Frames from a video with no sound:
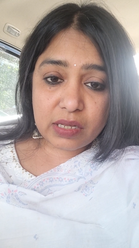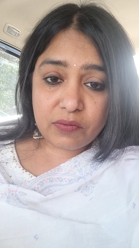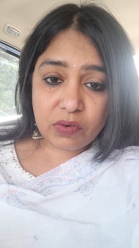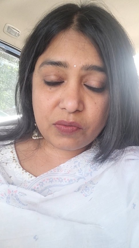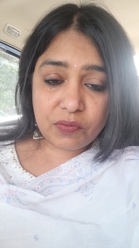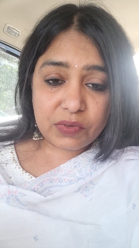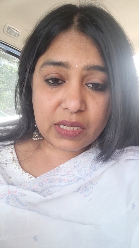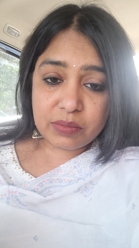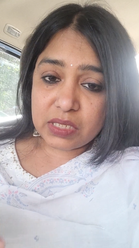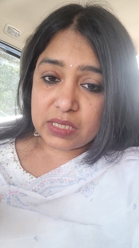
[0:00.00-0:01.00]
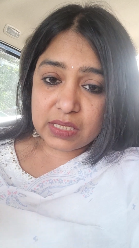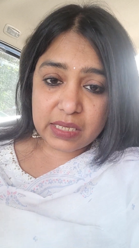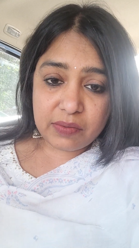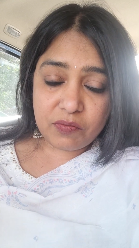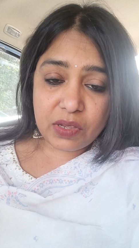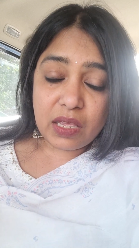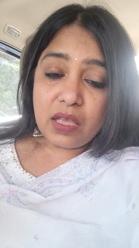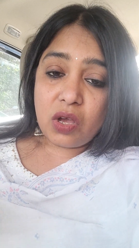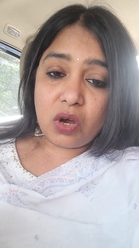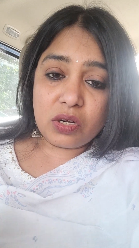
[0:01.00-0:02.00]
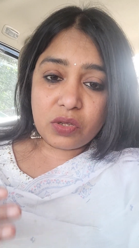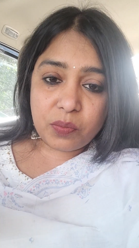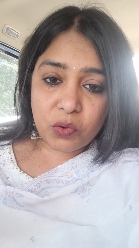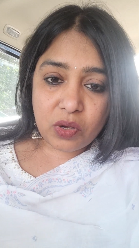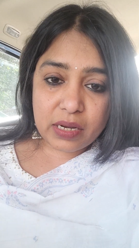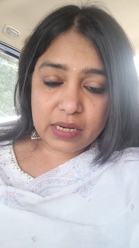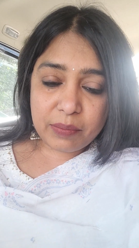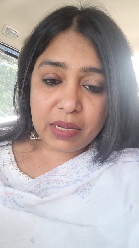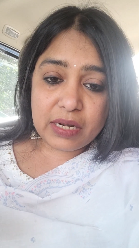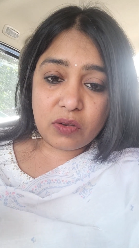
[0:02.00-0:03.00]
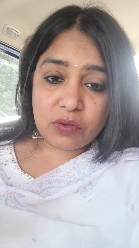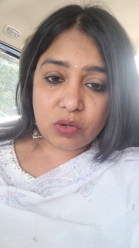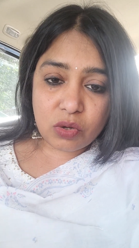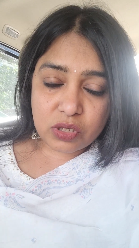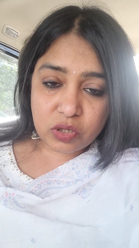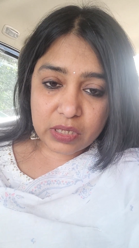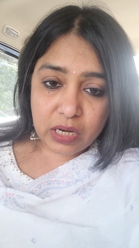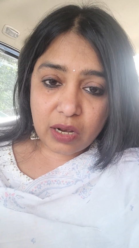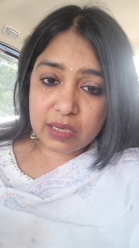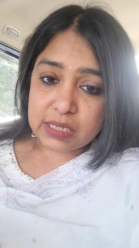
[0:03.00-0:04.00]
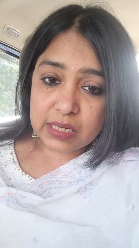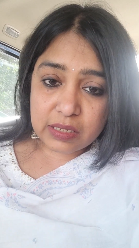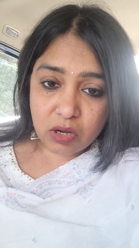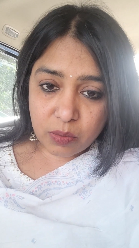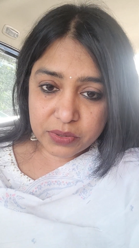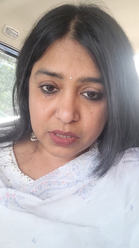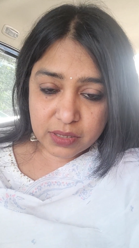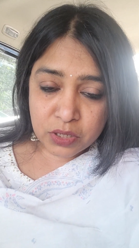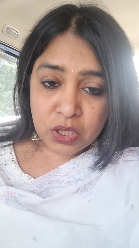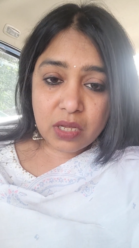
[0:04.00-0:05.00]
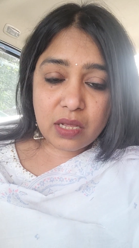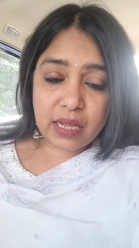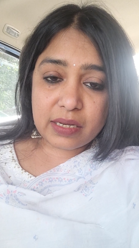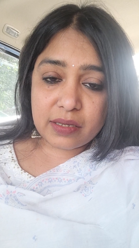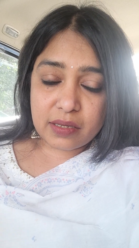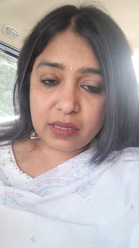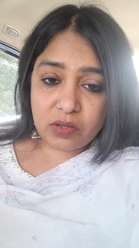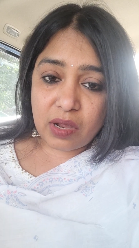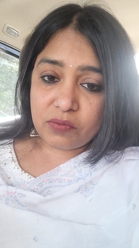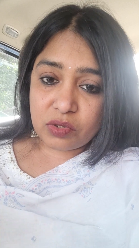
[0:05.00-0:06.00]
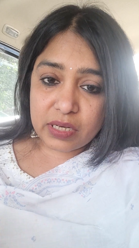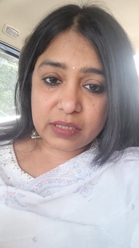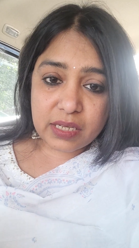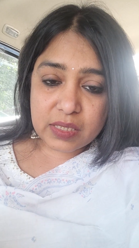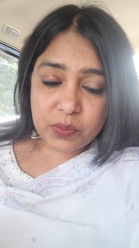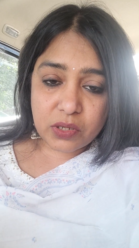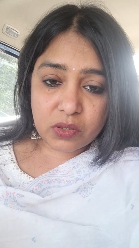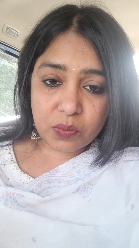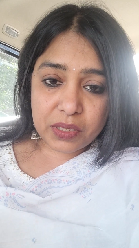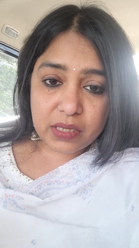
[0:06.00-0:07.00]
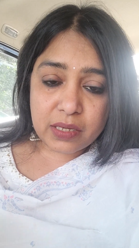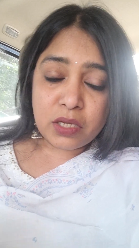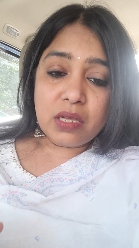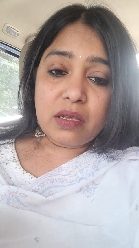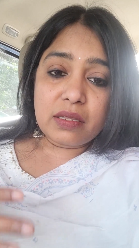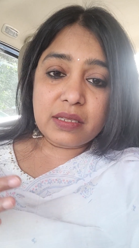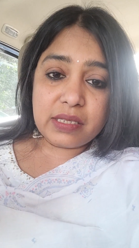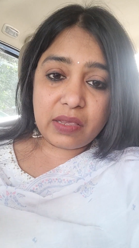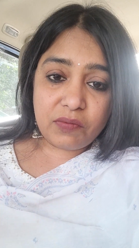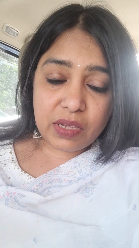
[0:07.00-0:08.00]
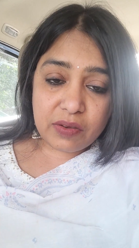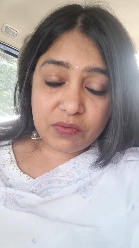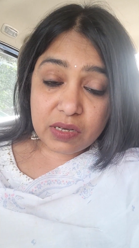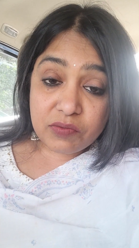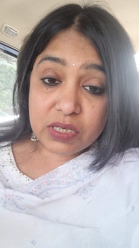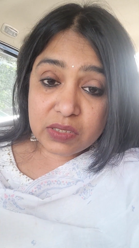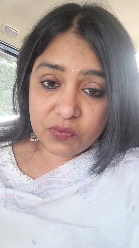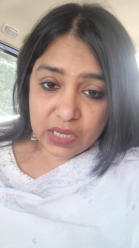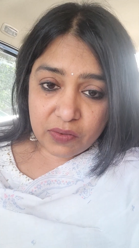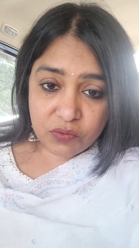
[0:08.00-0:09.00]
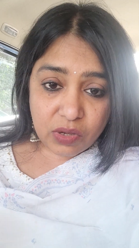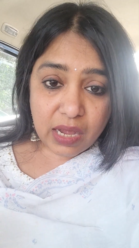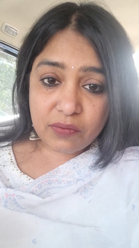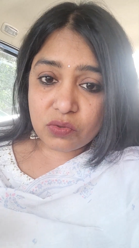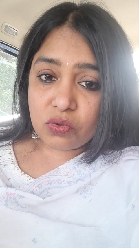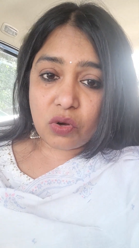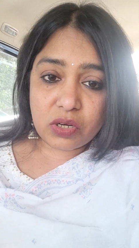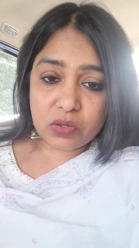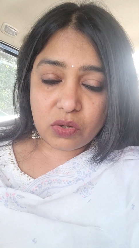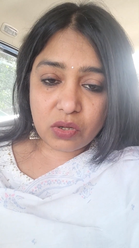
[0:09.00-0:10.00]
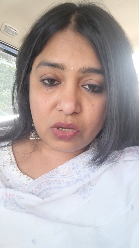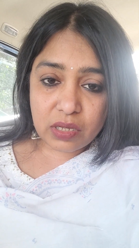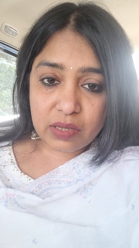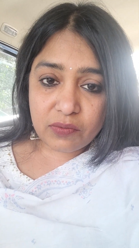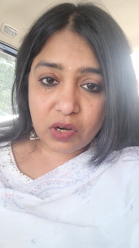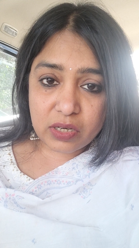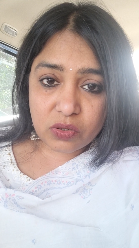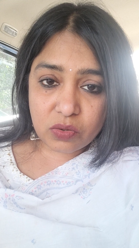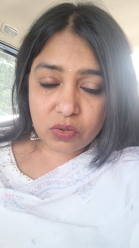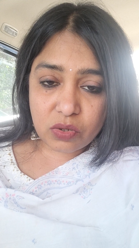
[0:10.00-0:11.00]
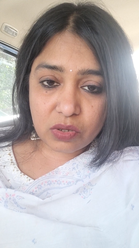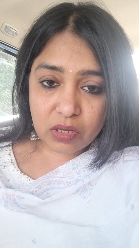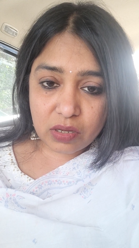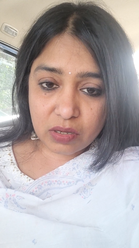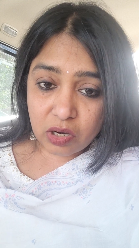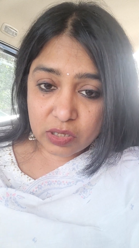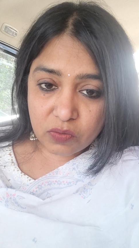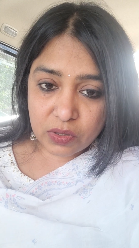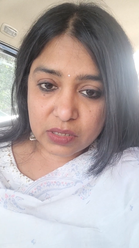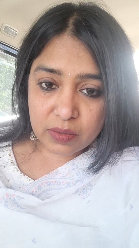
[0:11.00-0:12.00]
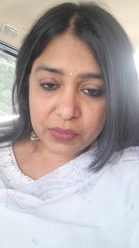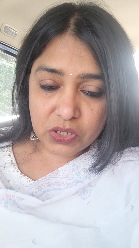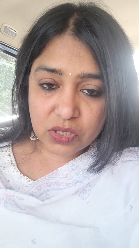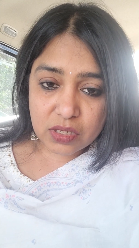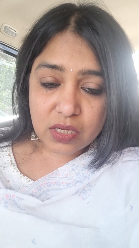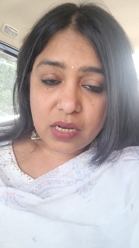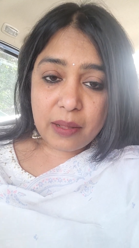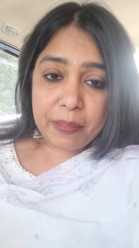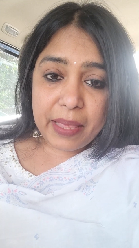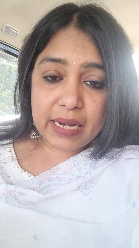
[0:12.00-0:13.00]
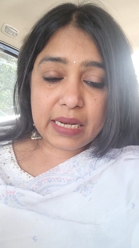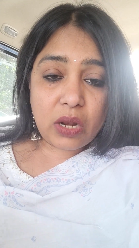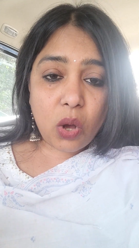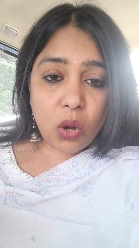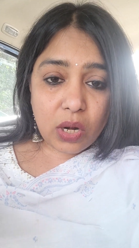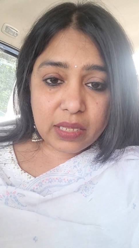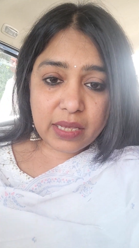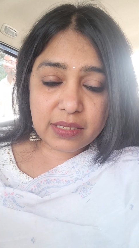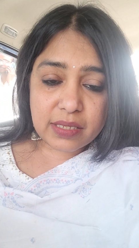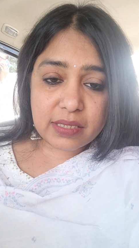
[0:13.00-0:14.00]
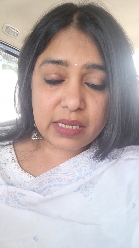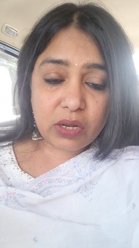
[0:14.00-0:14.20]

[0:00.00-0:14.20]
give 150 mg in the same way, or procainamide or sotalol are the options. And you have to take the expert opinion. In the same way, if it is VF, you have to give cardiovert the patient. And in all cases